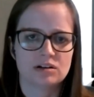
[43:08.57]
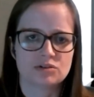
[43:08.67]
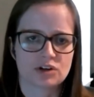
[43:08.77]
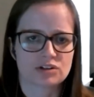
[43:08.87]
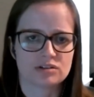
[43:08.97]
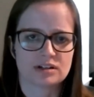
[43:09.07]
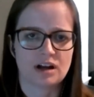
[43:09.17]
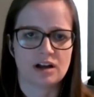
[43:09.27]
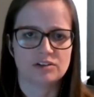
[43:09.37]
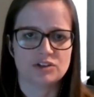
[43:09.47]
instructional
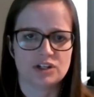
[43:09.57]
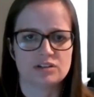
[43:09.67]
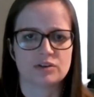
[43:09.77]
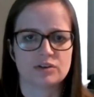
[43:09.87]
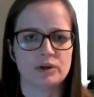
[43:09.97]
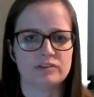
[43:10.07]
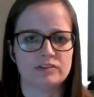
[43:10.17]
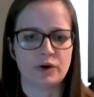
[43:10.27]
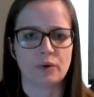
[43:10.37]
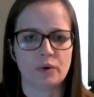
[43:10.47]
technology. So even
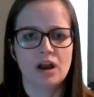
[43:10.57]
though